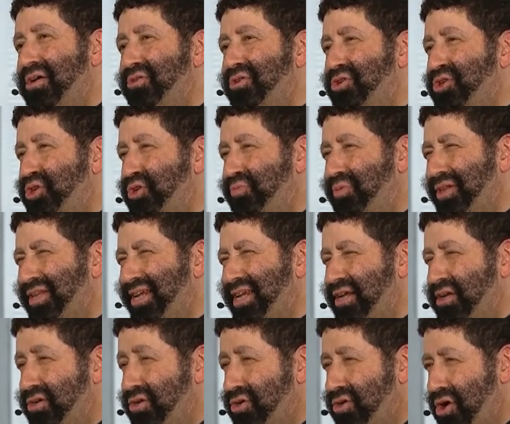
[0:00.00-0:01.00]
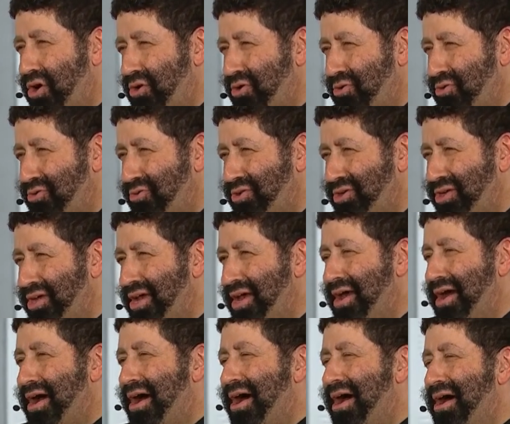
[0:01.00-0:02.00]
the Jubilean Code,
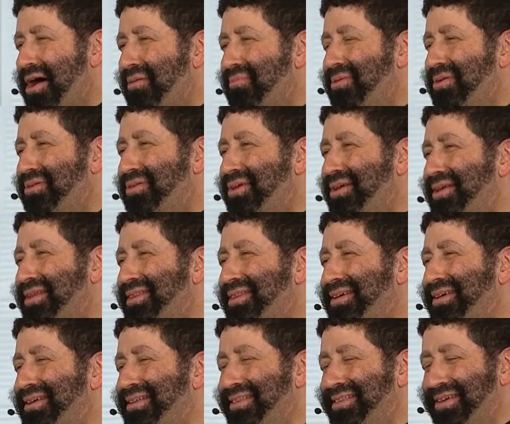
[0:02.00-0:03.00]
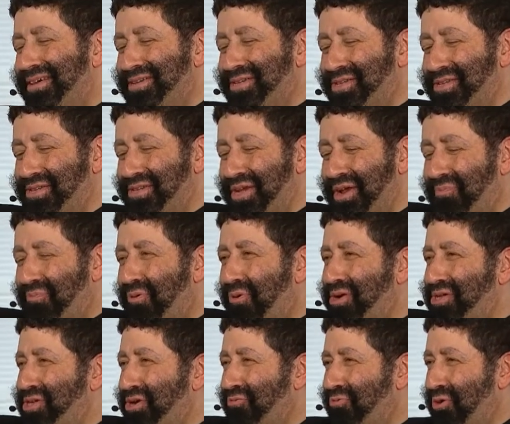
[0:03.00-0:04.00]
the
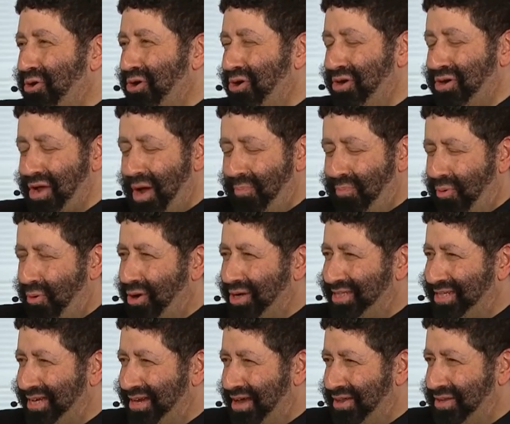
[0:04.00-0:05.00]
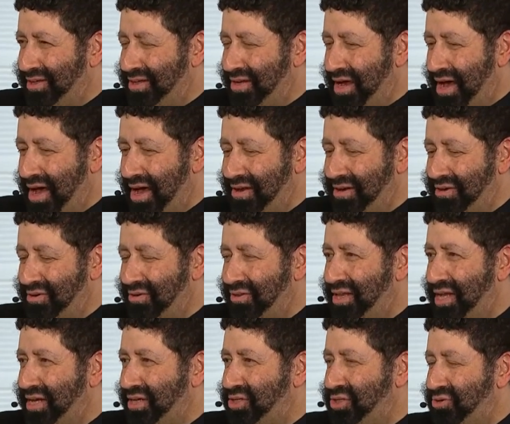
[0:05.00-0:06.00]
appointed word, appointed on
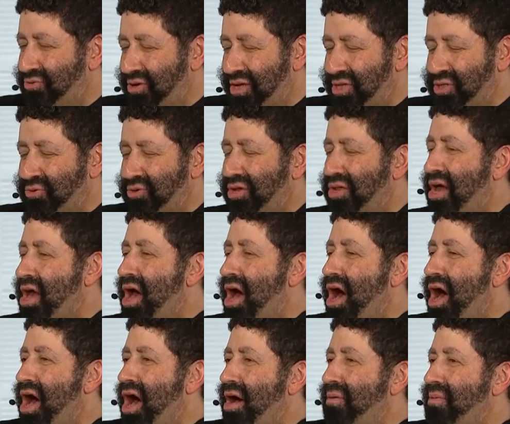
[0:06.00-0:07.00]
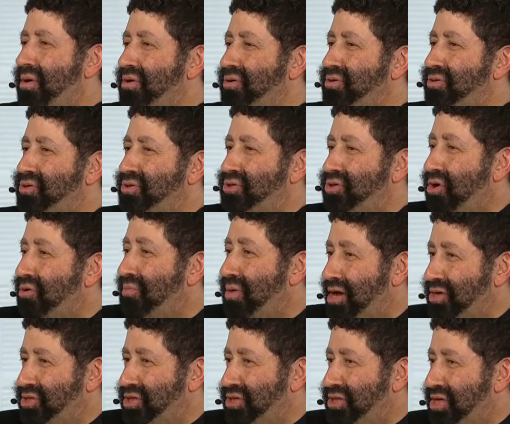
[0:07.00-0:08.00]
linked to Israel. So
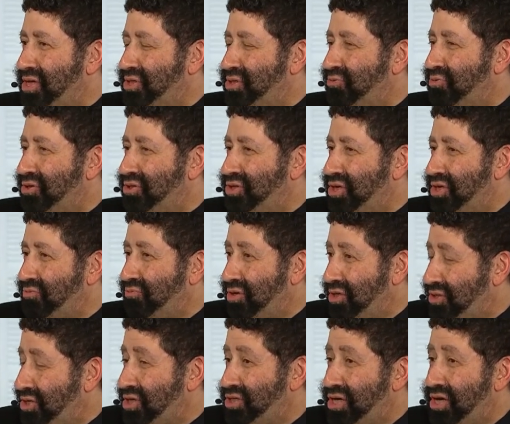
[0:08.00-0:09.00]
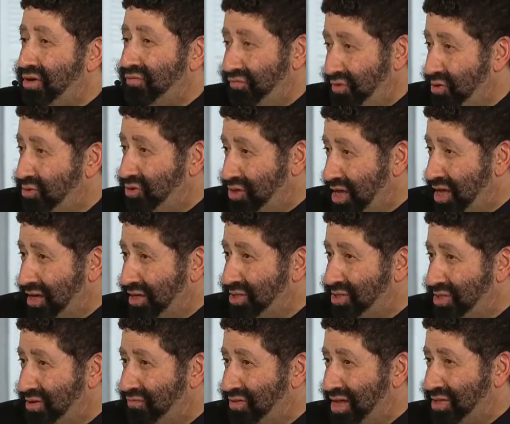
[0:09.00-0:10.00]
much in this. We'll touch on a few
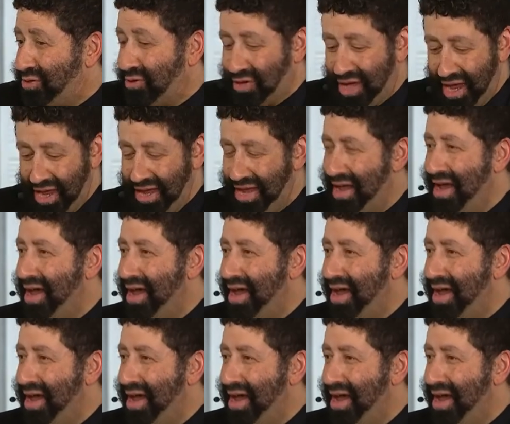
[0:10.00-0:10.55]
things, if that's okay.